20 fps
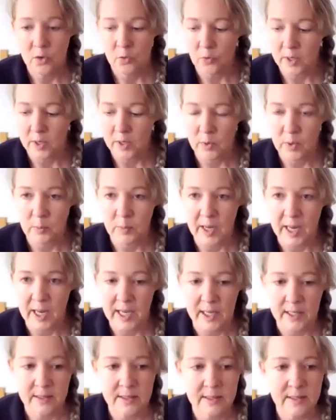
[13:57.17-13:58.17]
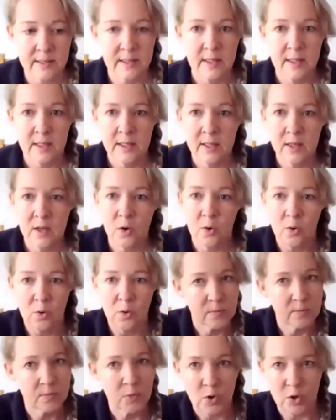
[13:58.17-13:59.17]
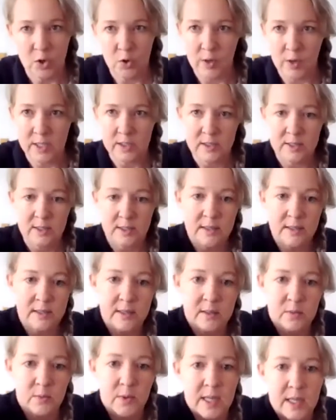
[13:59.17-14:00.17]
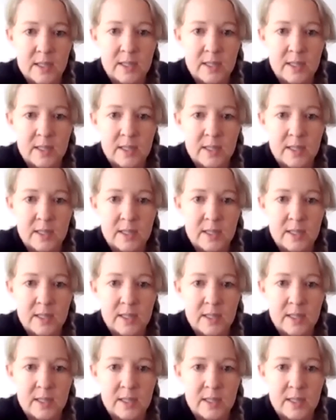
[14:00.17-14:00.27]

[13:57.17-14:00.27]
great wee plants, or questions as